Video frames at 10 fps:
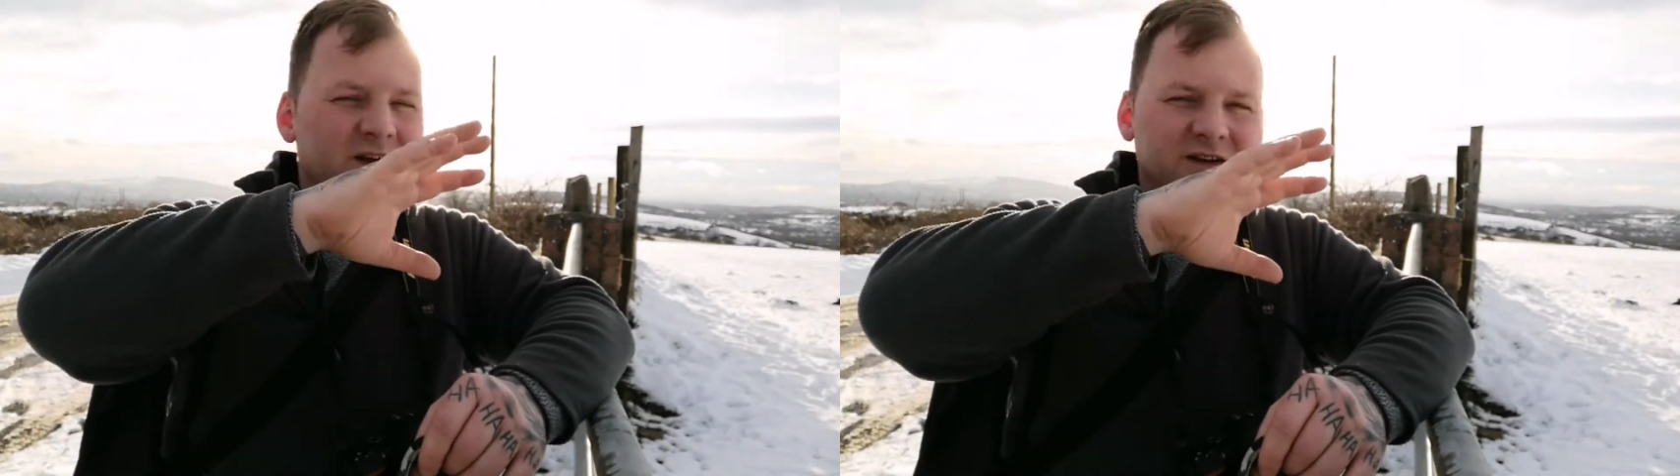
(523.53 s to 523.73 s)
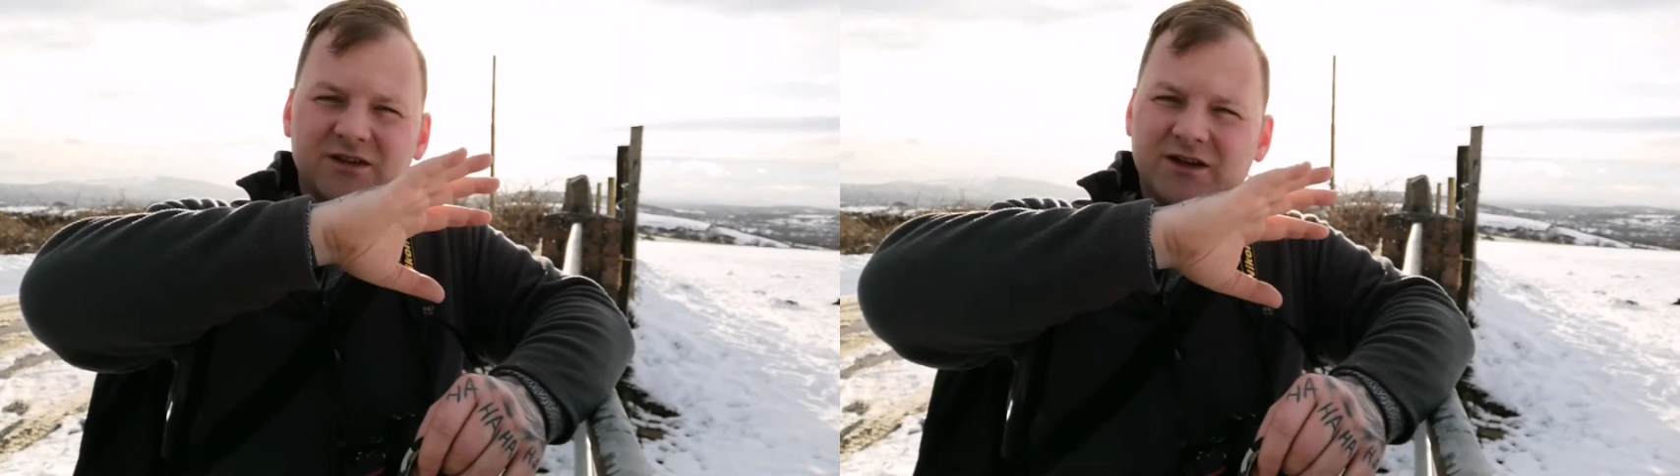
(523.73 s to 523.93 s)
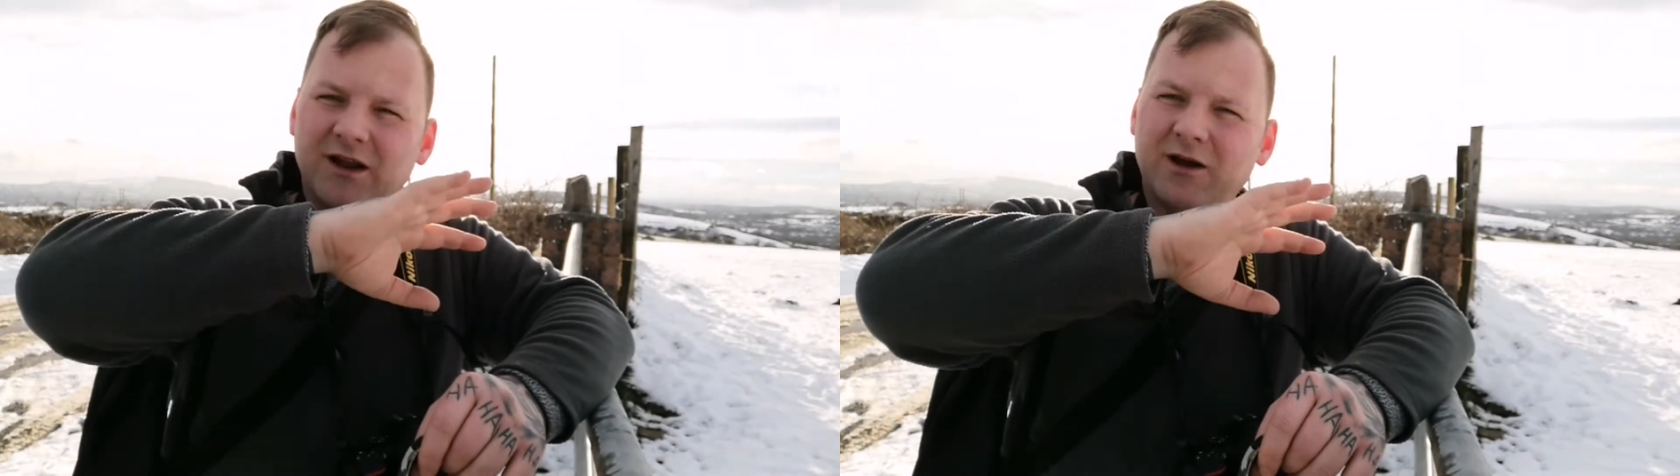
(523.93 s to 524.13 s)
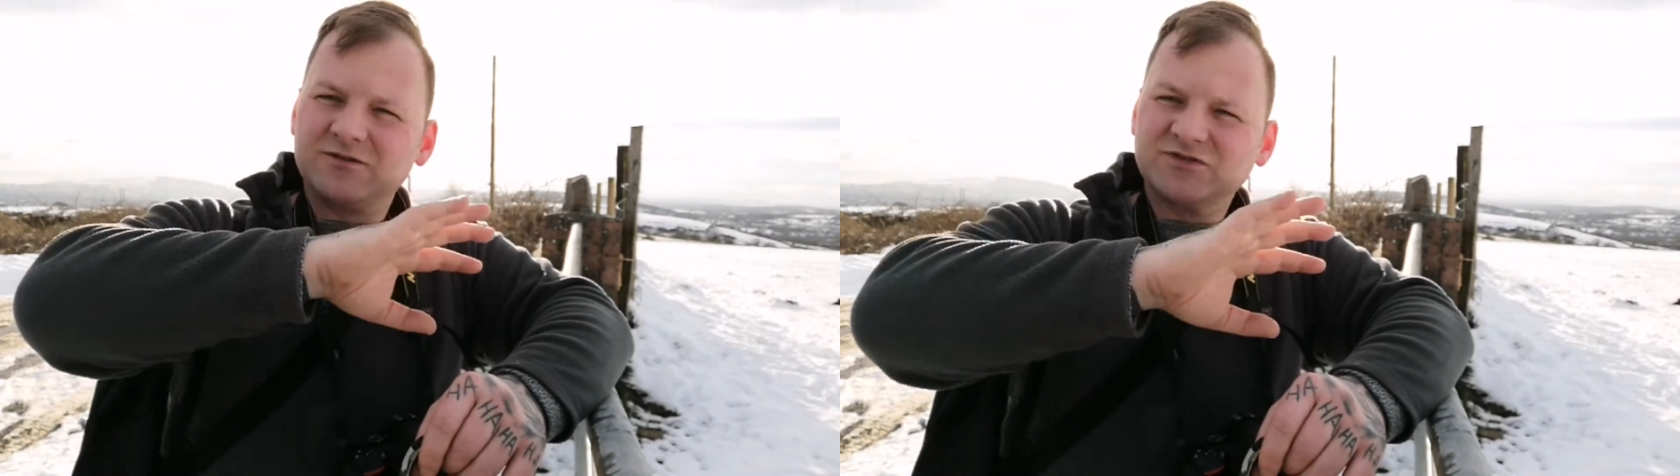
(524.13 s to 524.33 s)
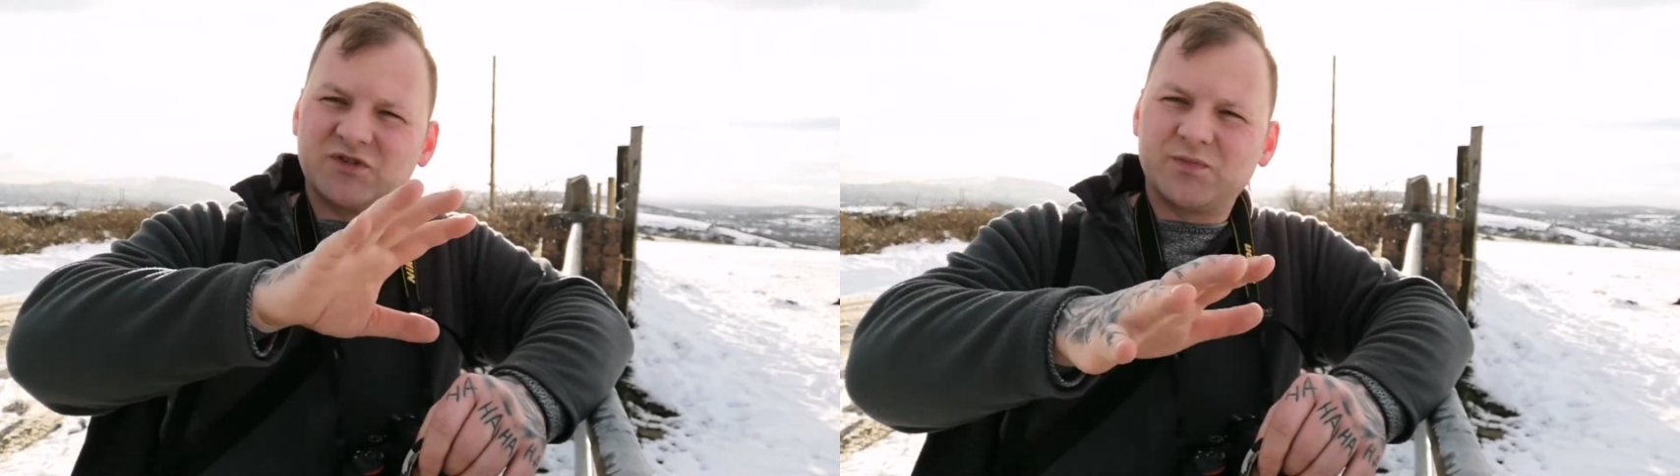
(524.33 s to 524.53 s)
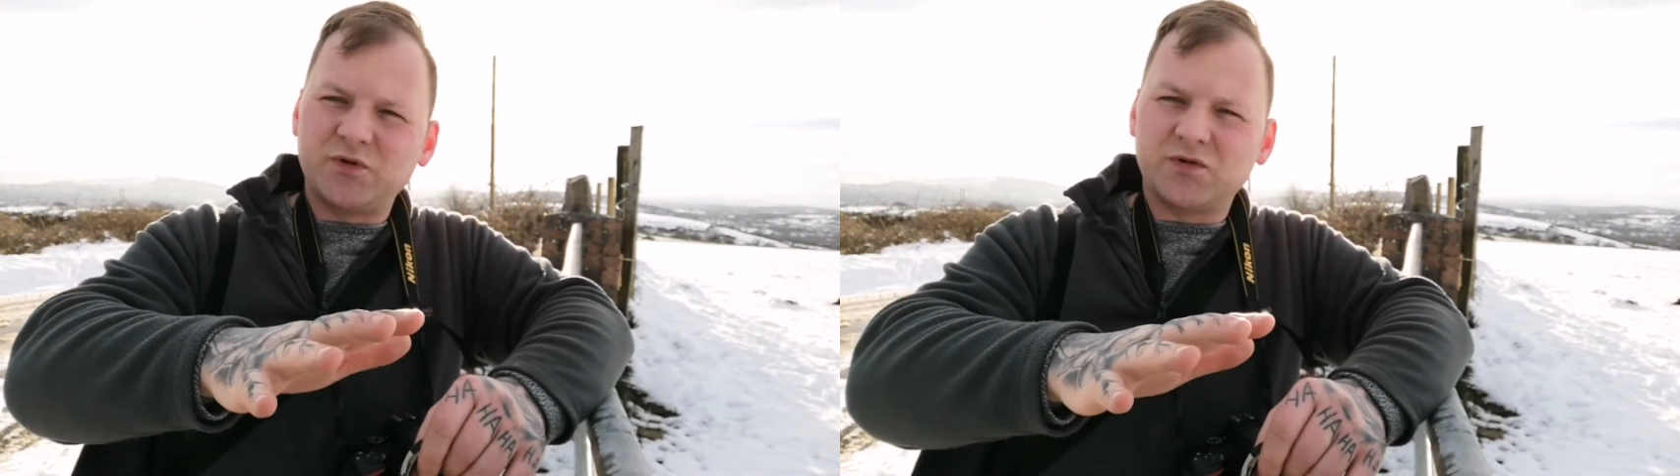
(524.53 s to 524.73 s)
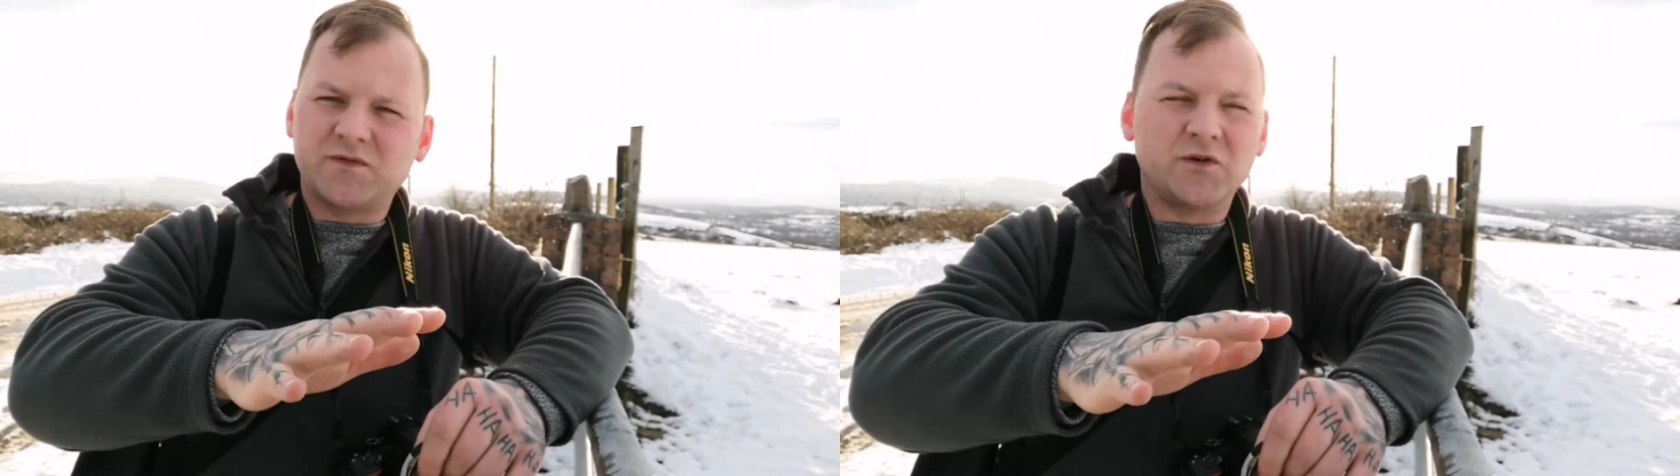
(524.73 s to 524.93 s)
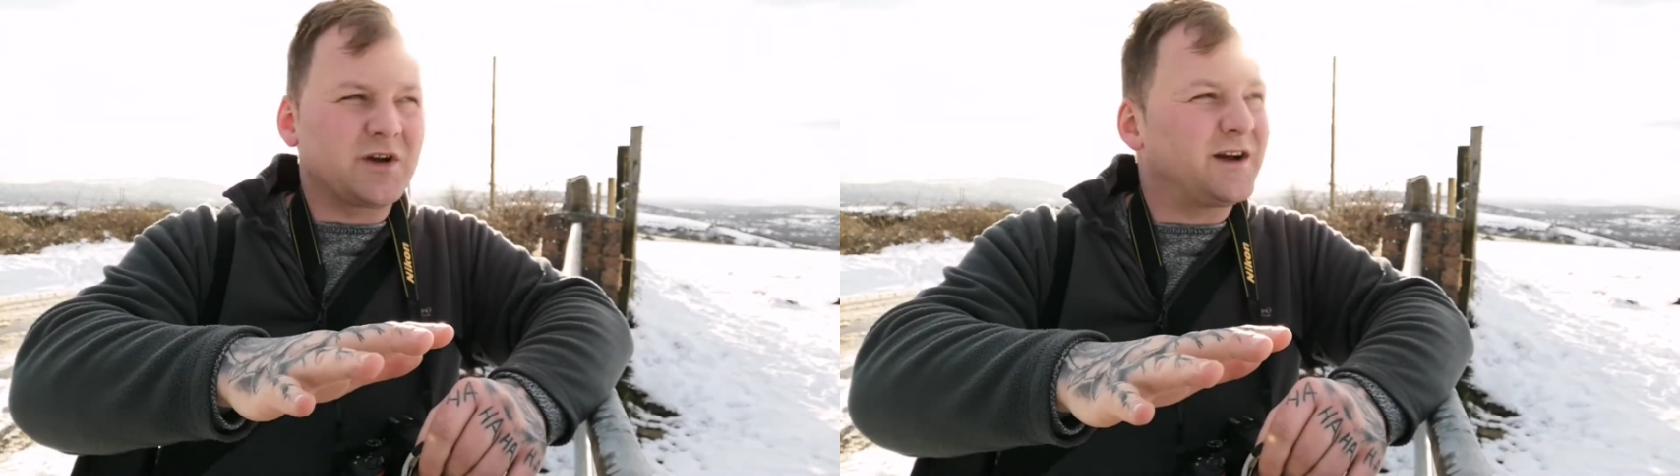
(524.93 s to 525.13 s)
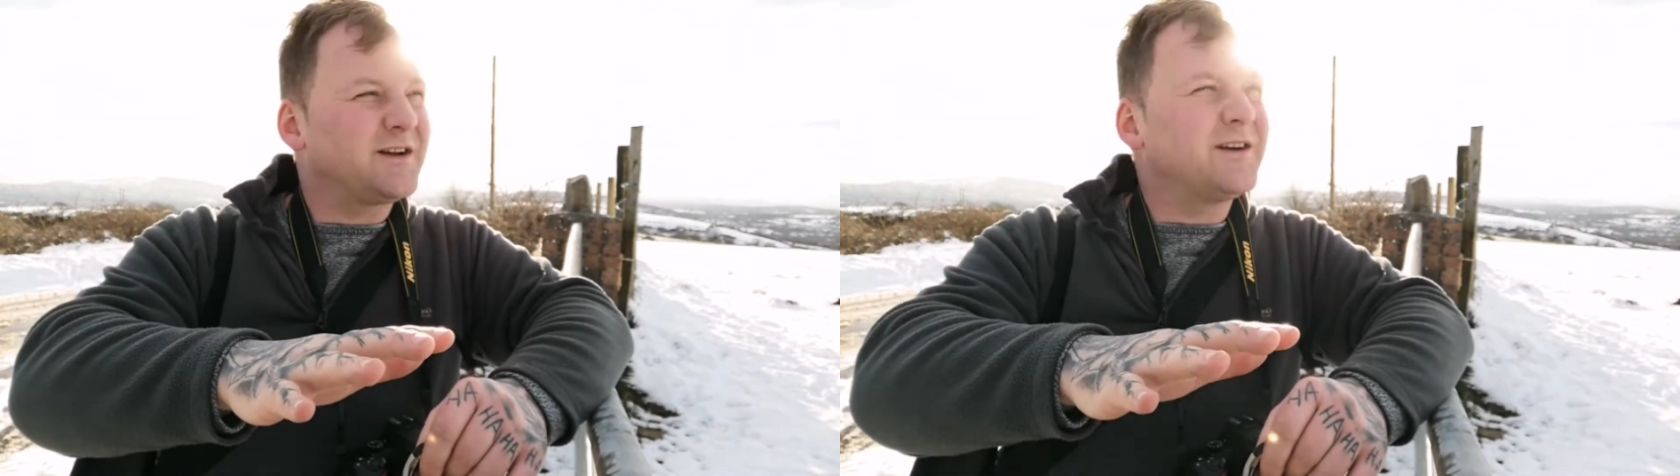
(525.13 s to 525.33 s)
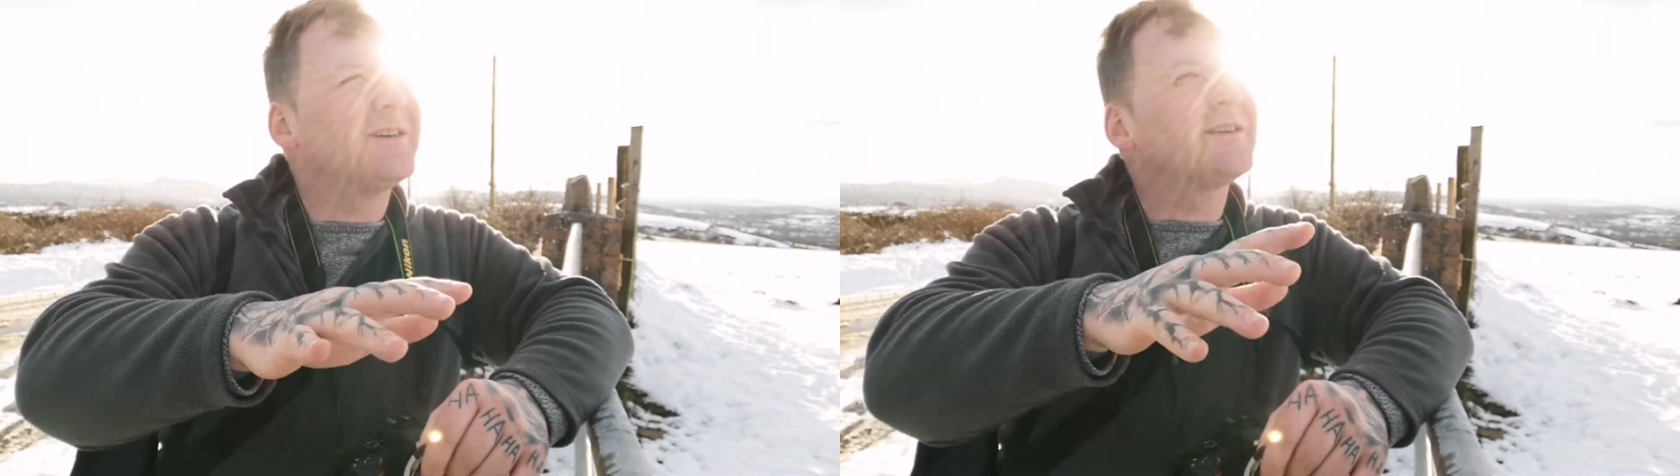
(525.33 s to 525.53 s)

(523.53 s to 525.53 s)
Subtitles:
because the clouds are a beautiful colour